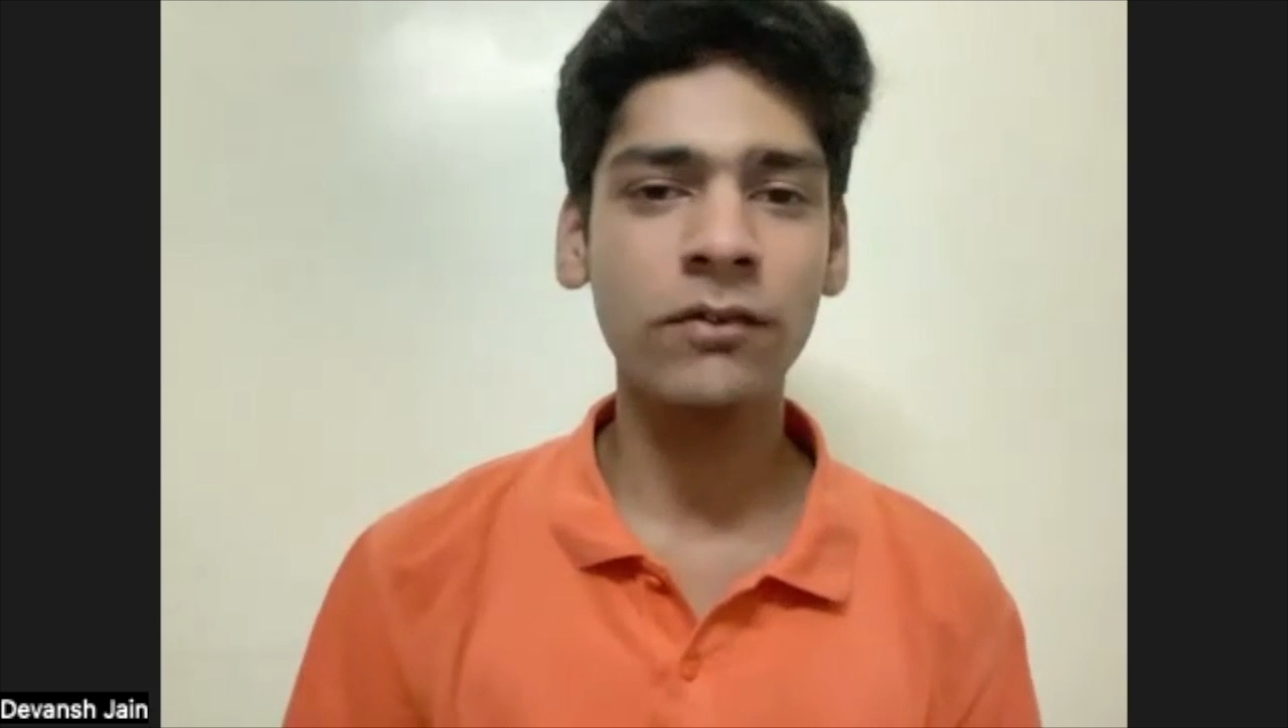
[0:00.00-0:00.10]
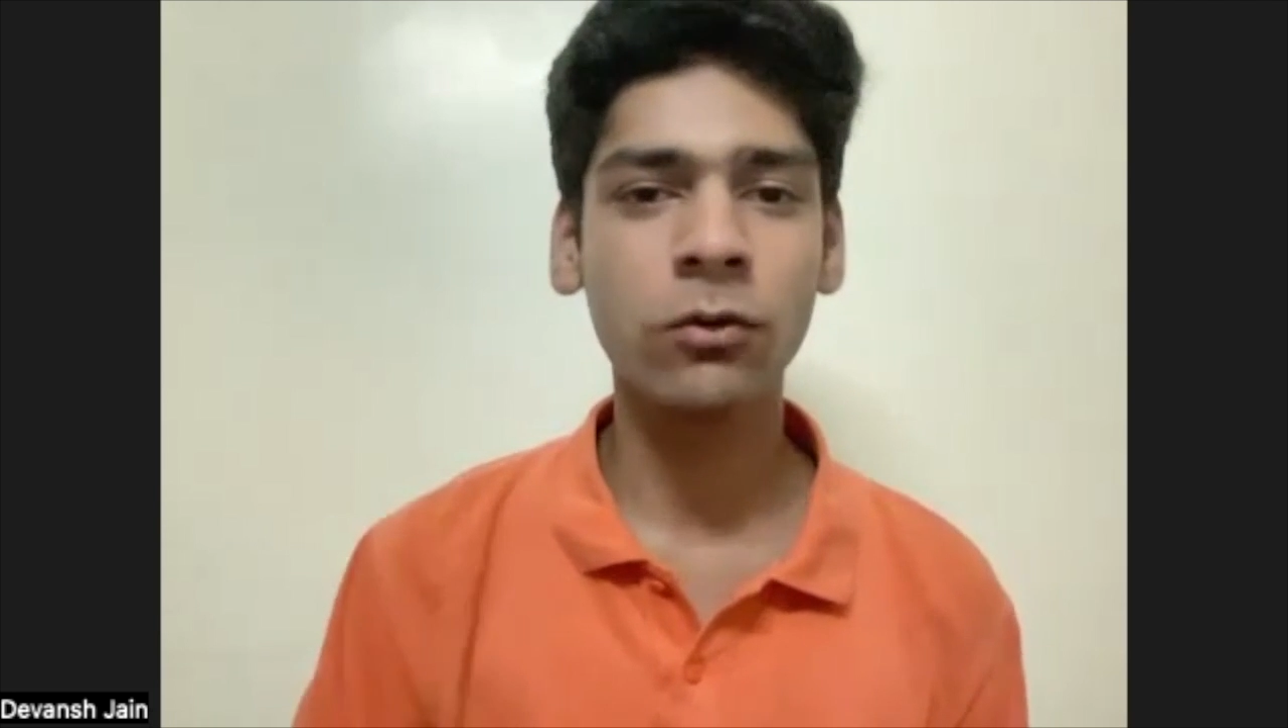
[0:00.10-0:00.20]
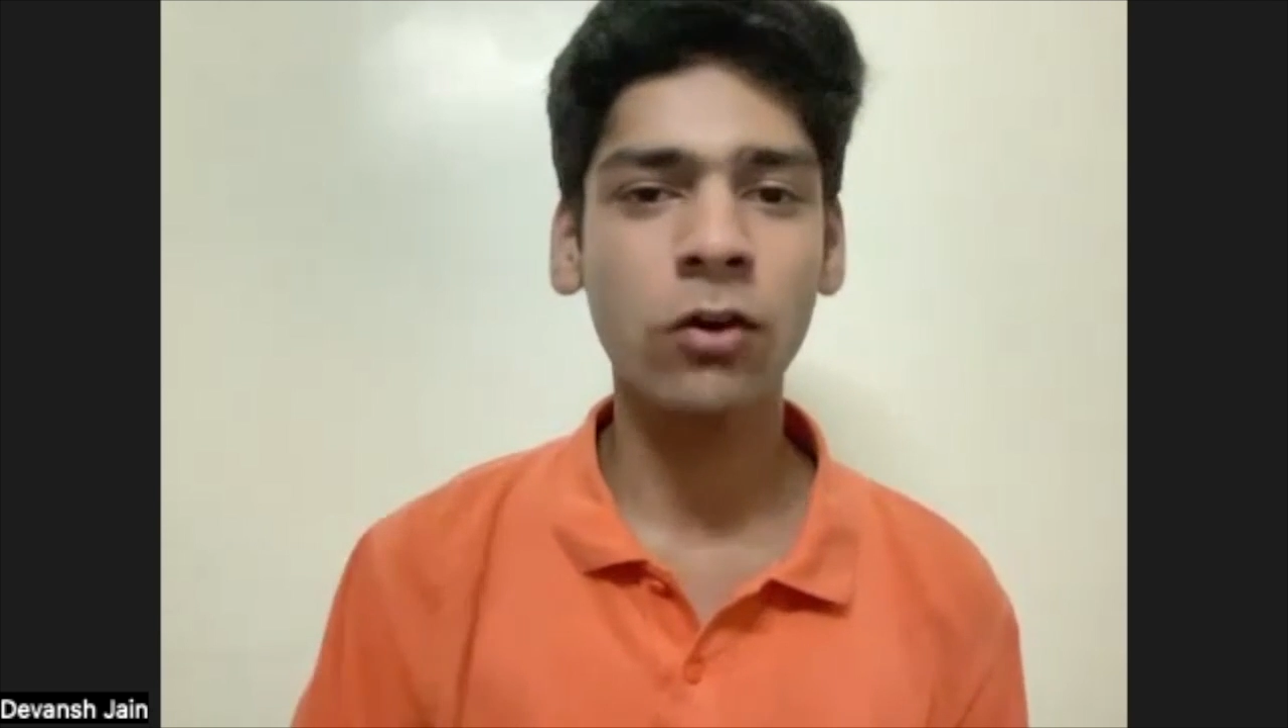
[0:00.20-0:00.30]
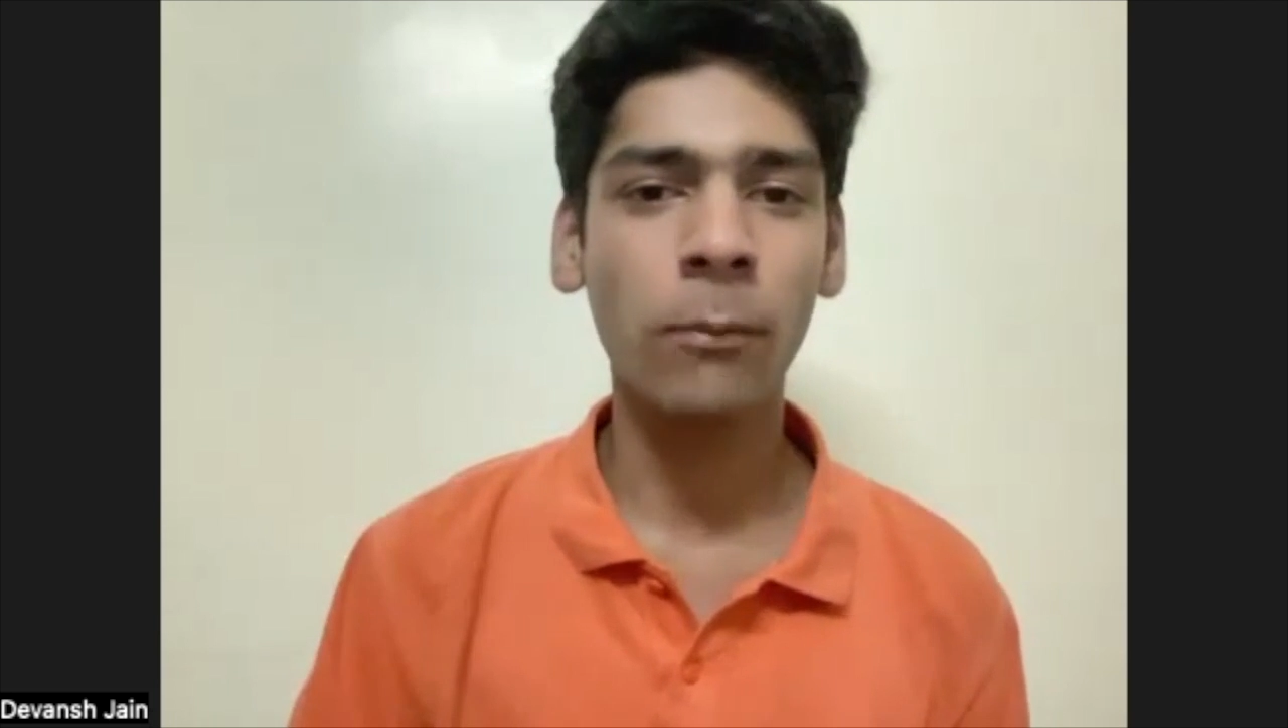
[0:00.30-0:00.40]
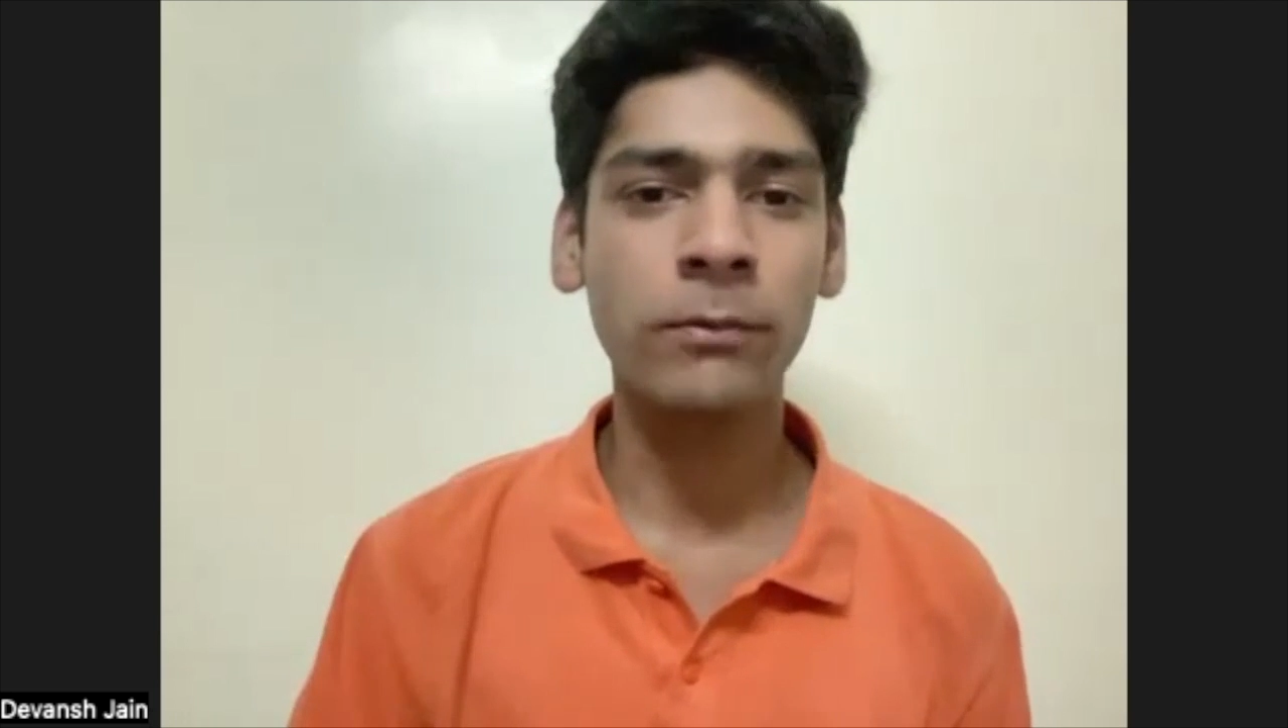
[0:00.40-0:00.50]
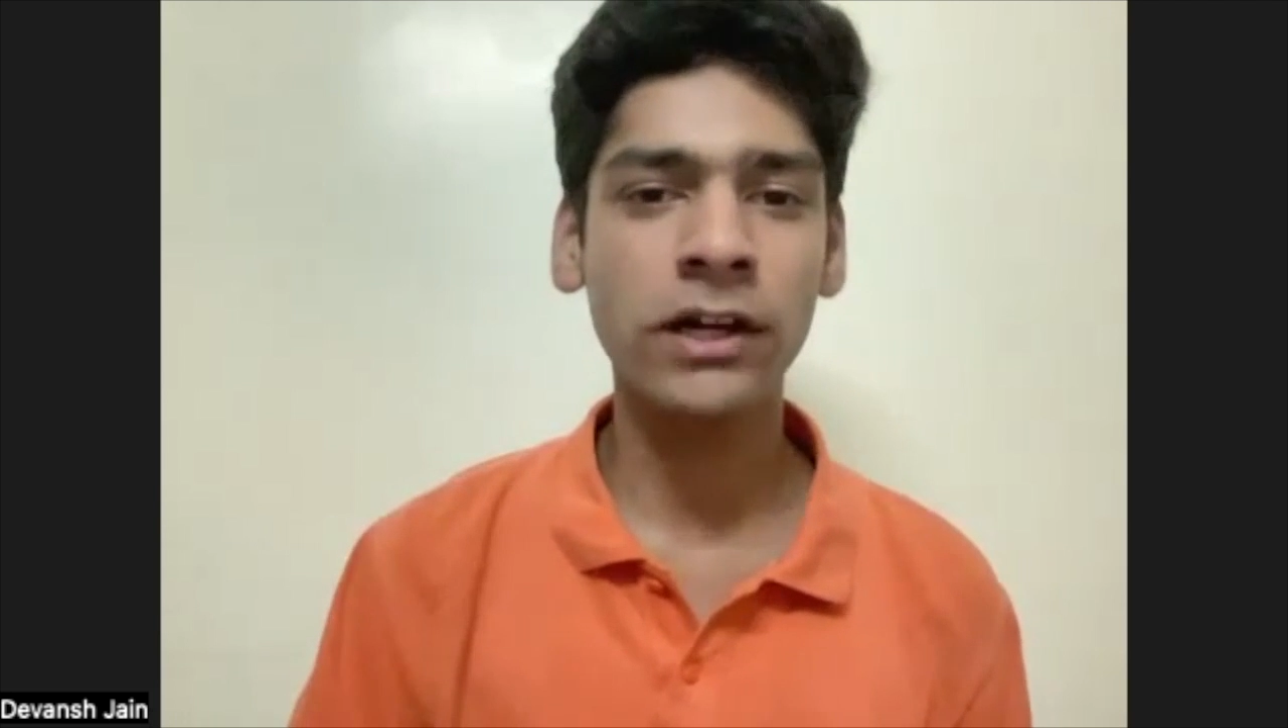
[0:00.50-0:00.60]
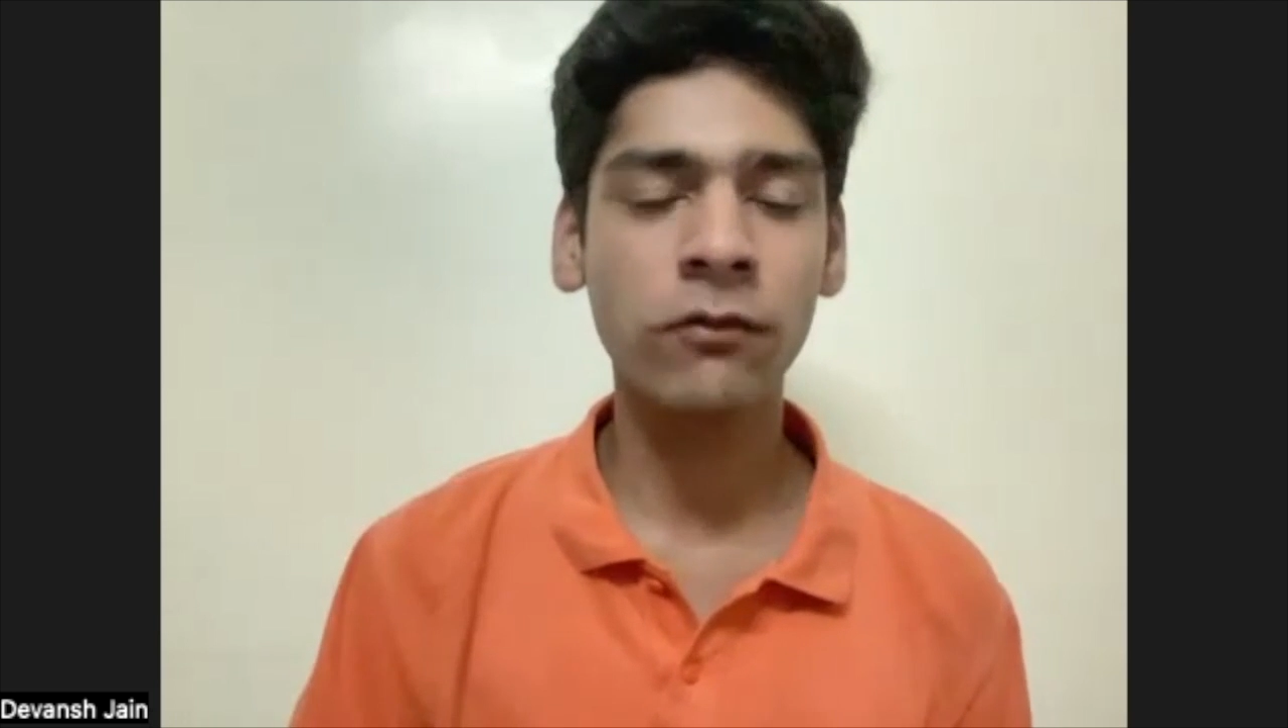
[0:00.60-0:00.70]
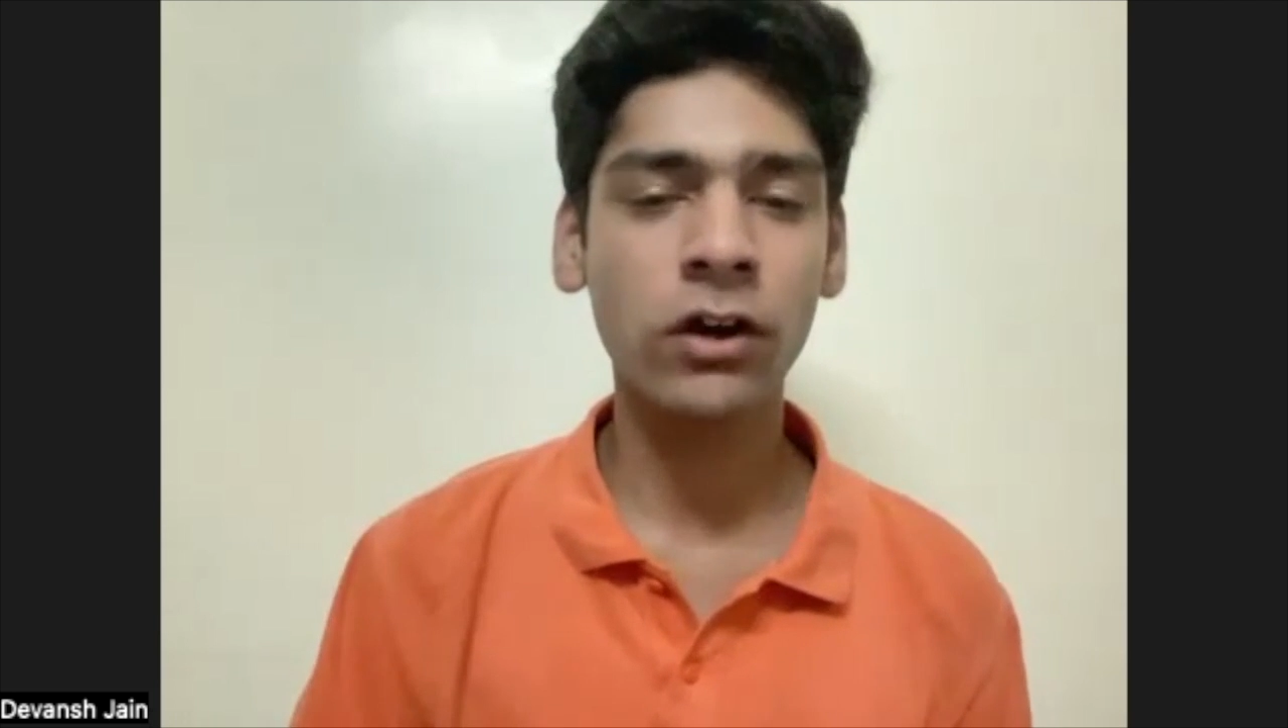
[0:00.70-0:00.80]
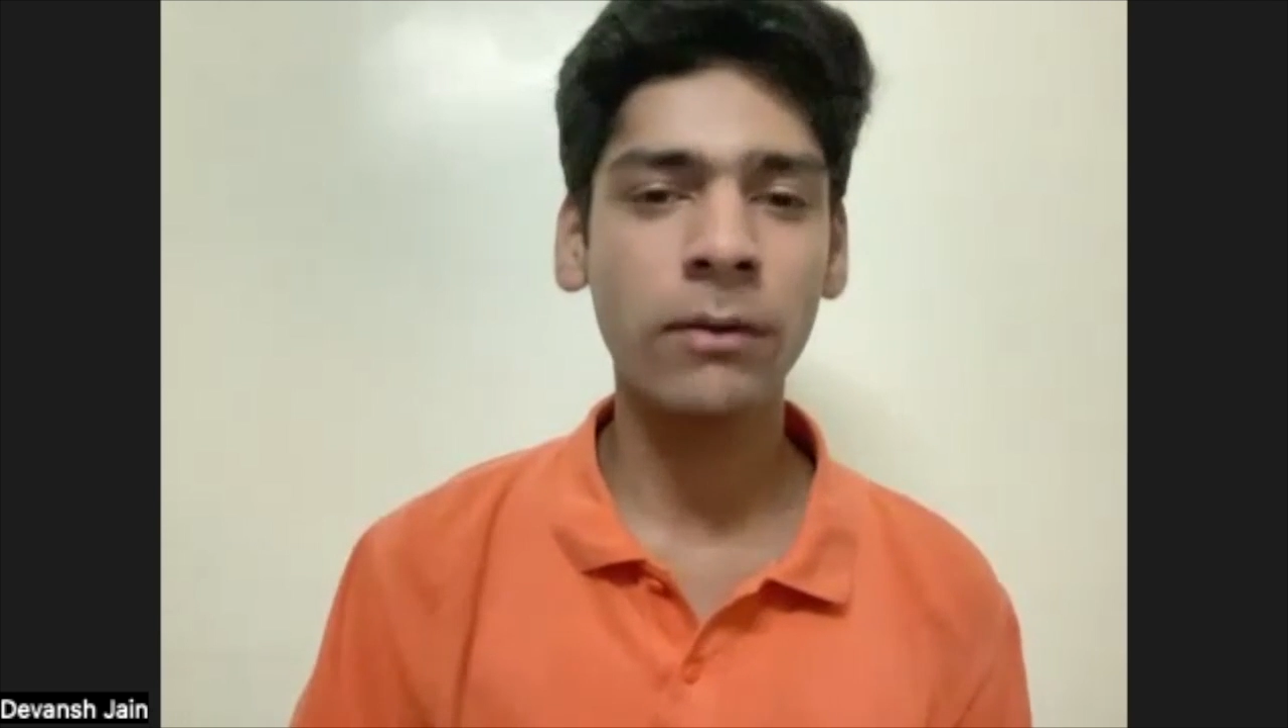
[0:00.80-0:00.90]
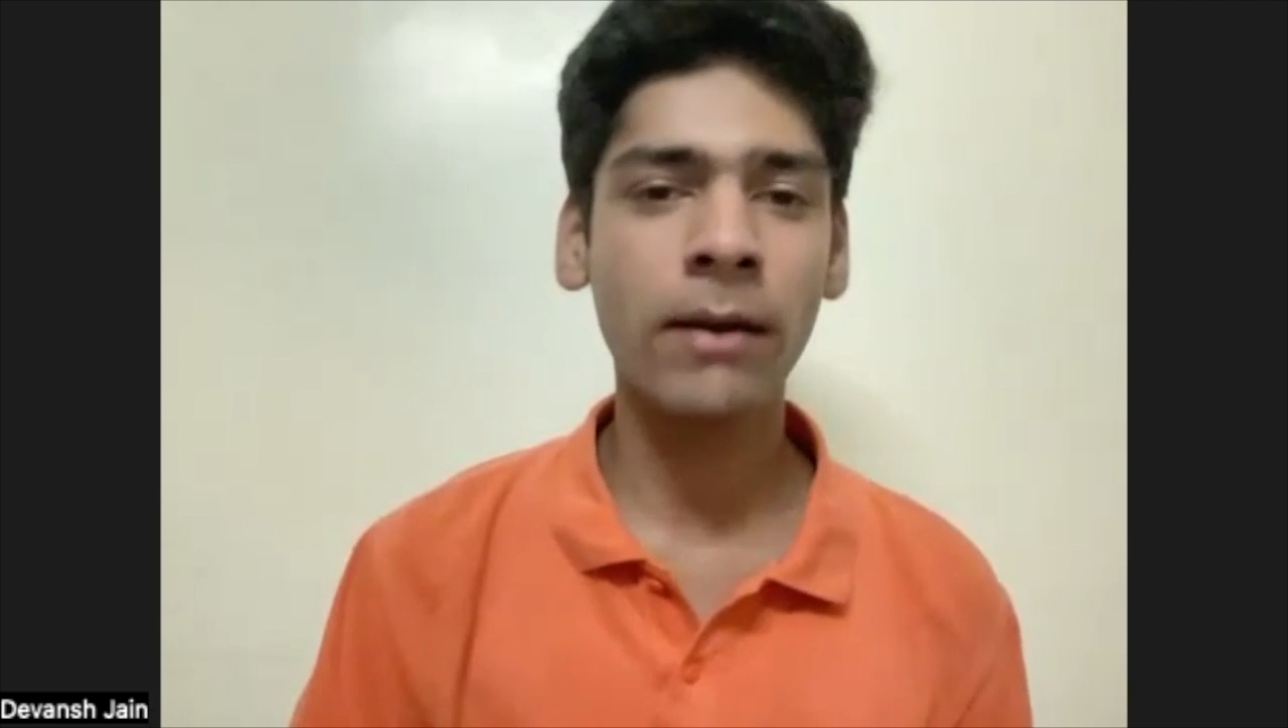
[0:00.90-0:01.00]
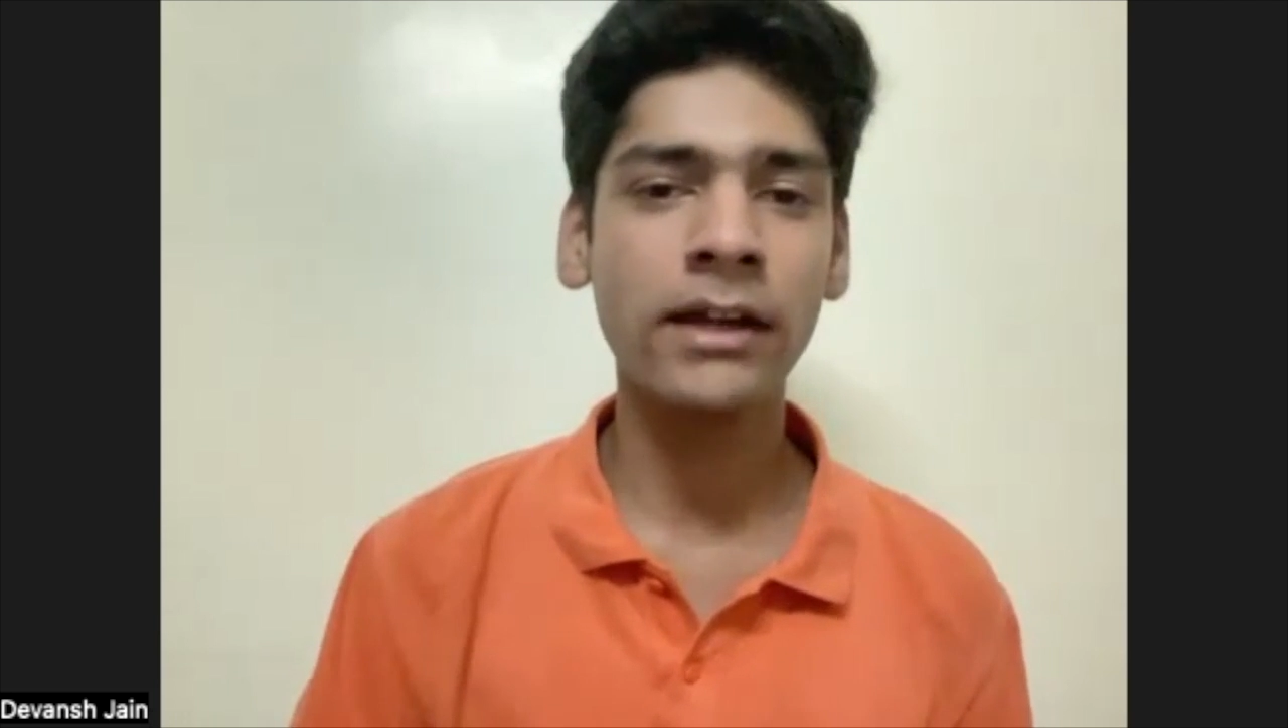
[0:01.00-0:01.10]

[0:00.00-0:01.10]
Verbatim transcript: one who opted for